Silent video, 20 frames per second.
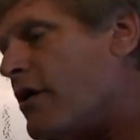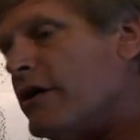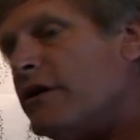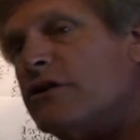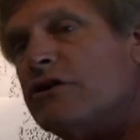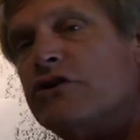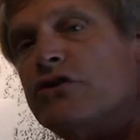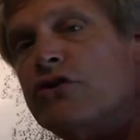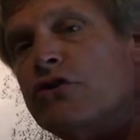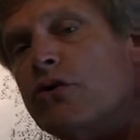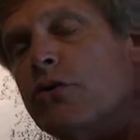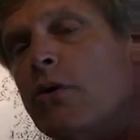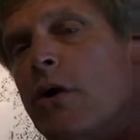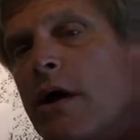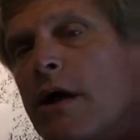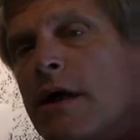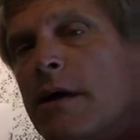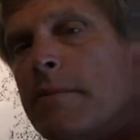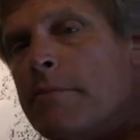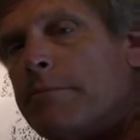are 2
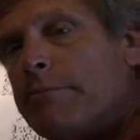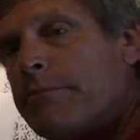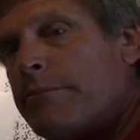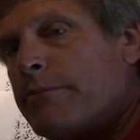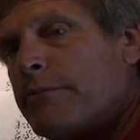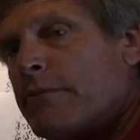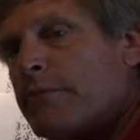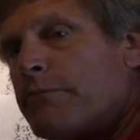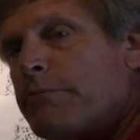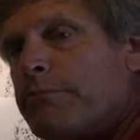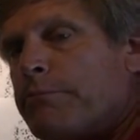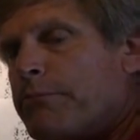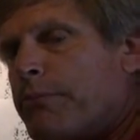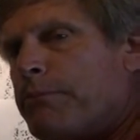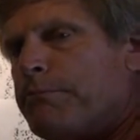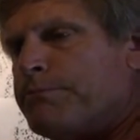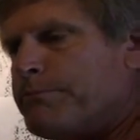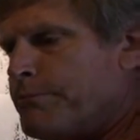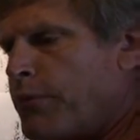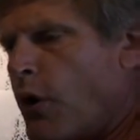
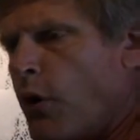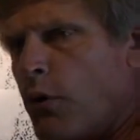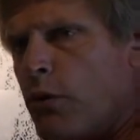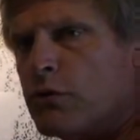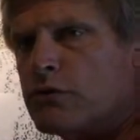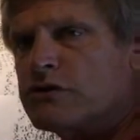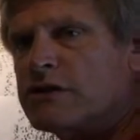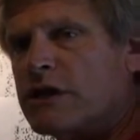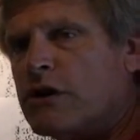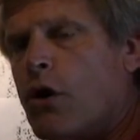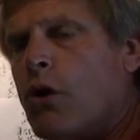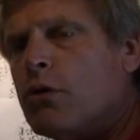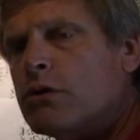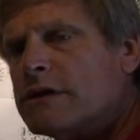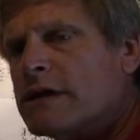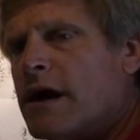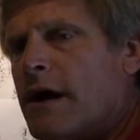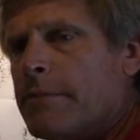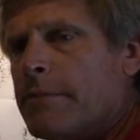poles that hold it